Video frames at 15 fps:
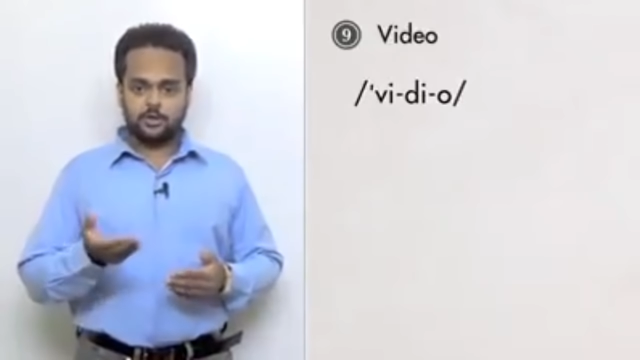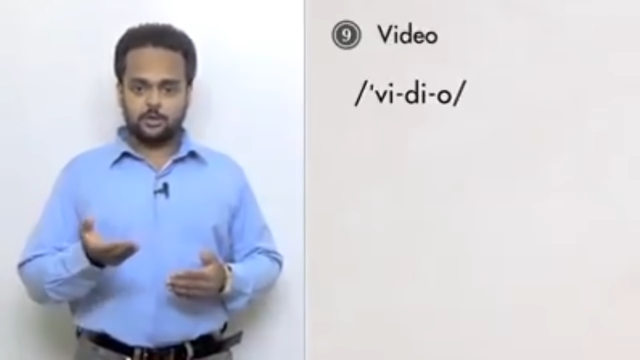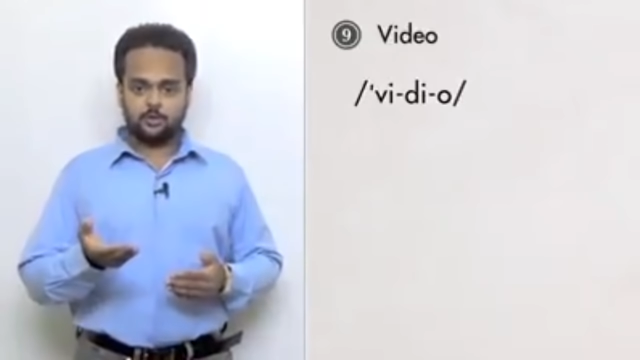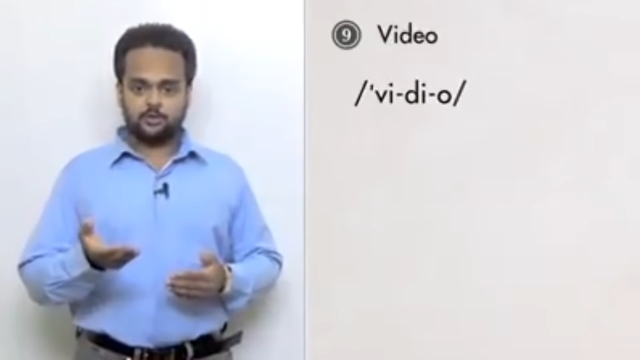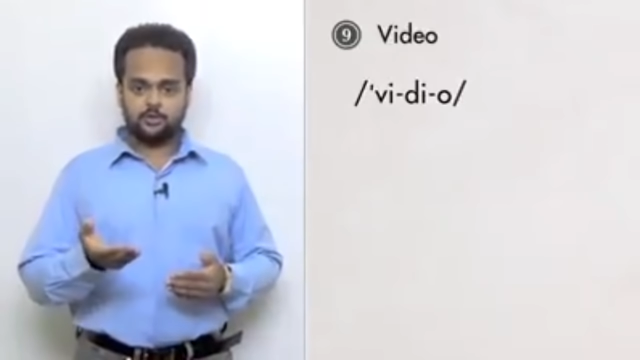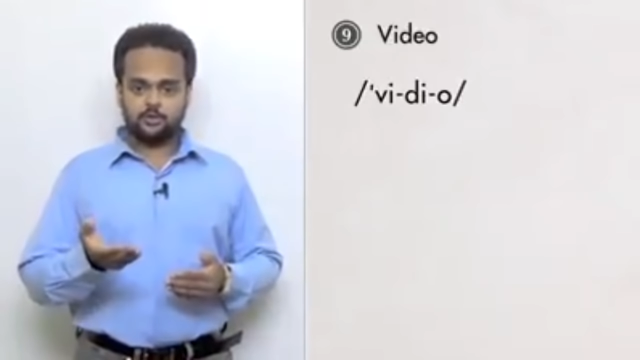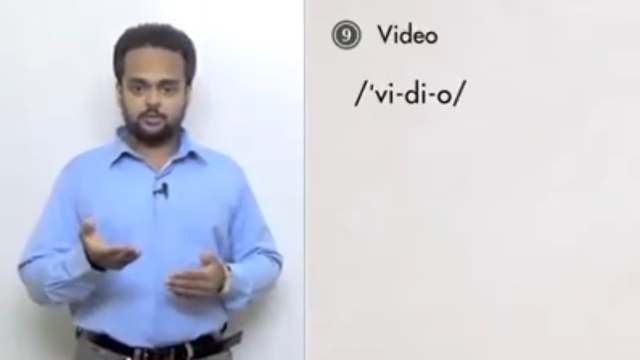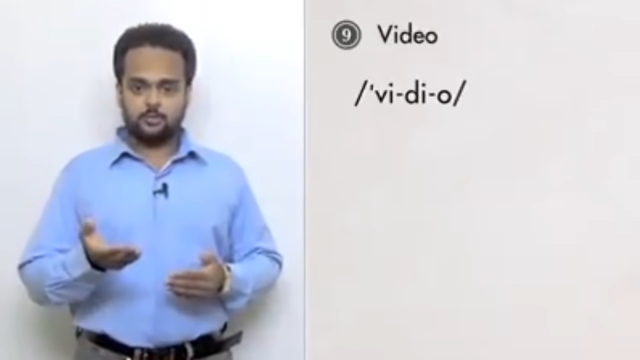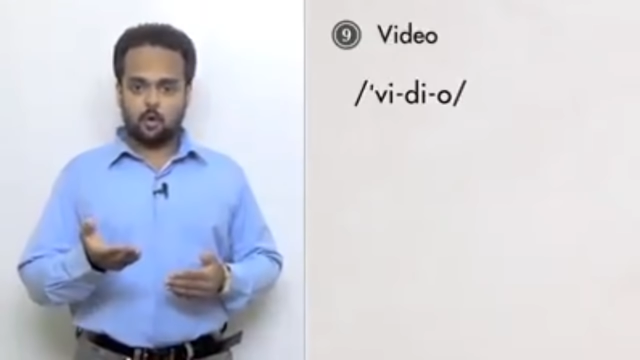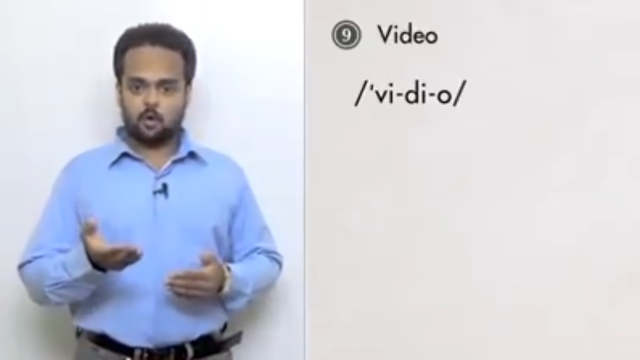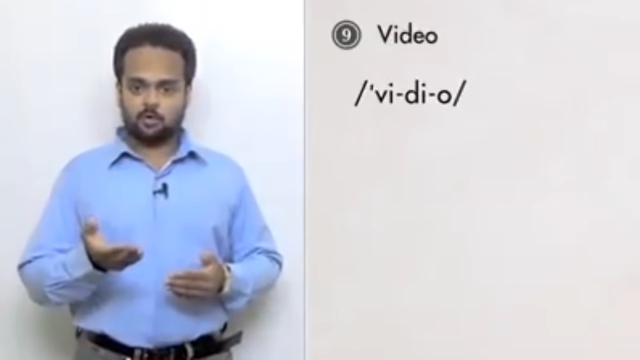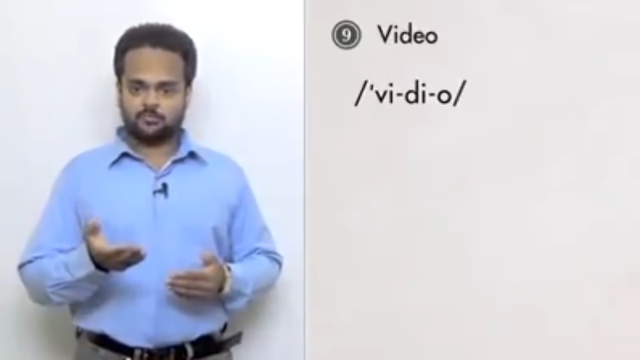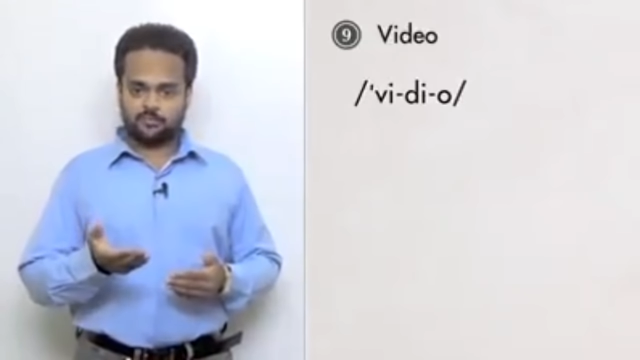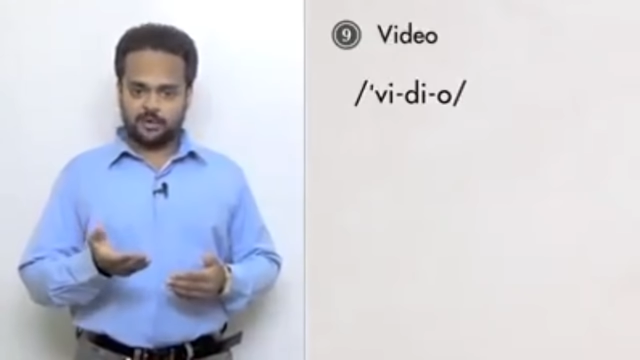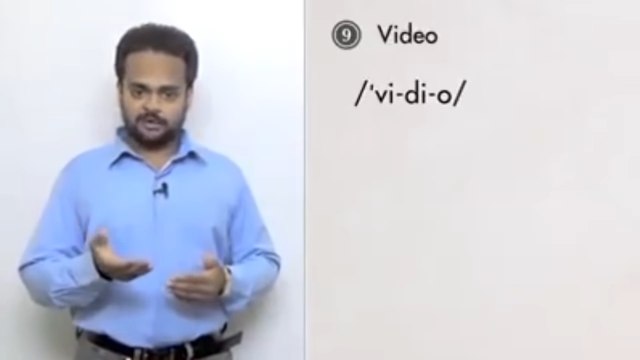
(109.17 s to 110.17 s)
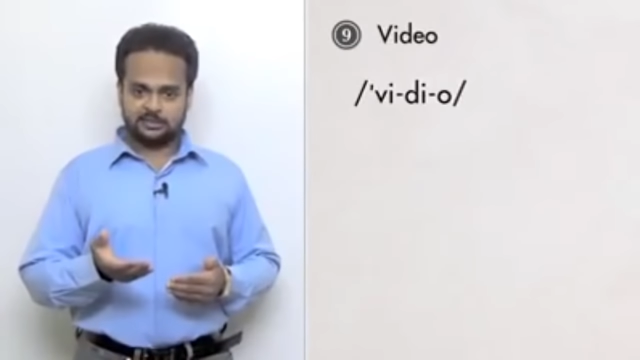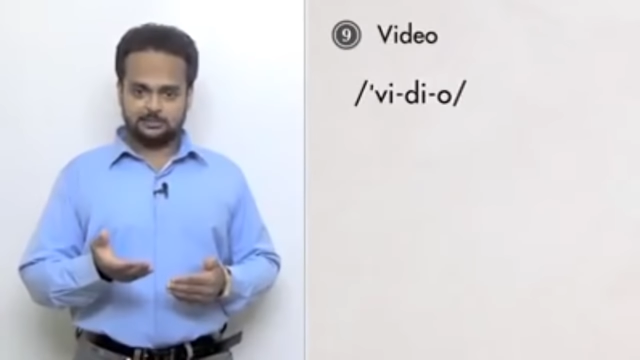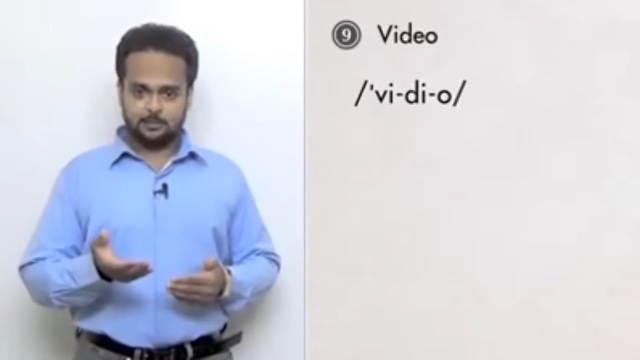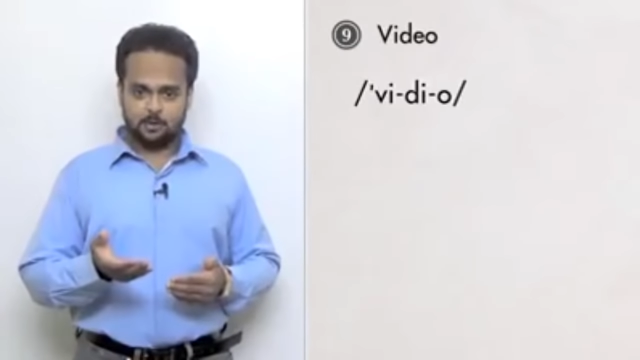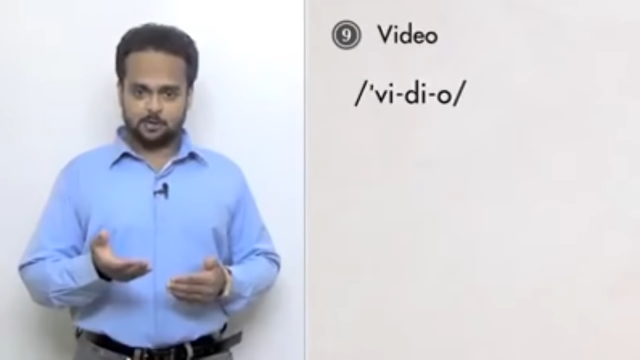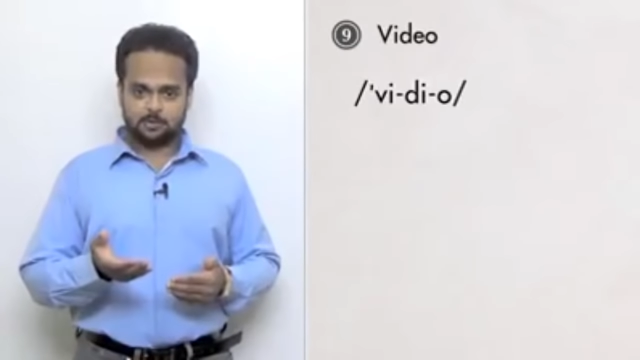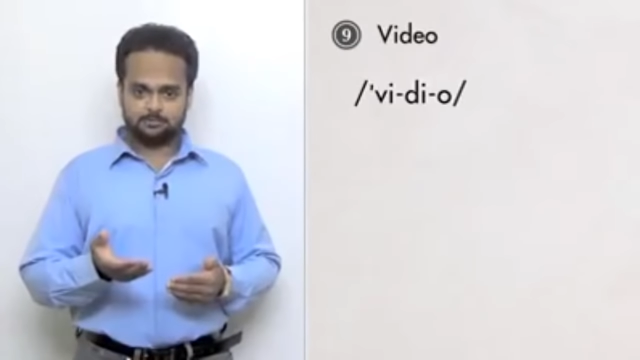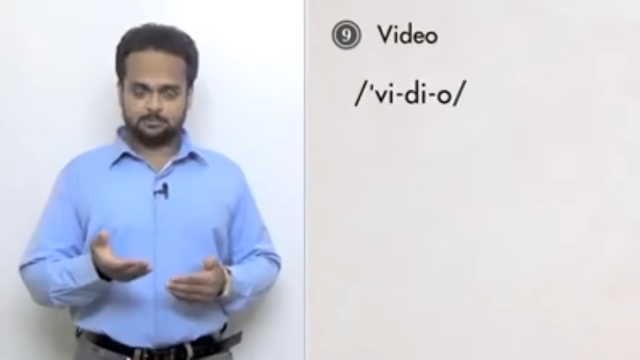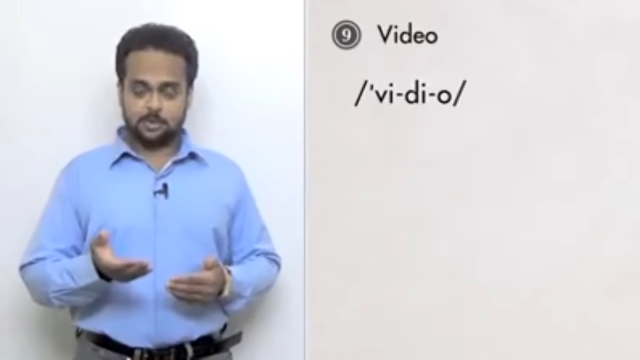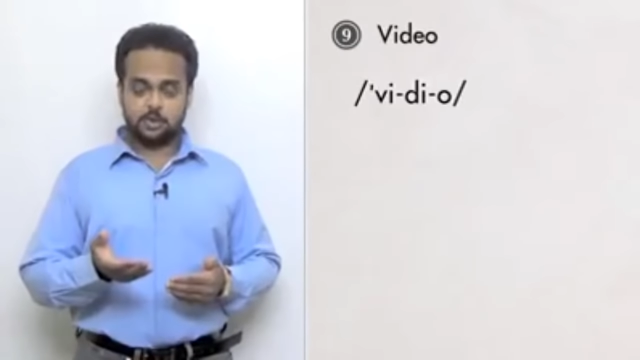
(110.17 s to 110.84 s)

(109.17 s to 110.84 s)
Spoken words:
YouTube or Facebook,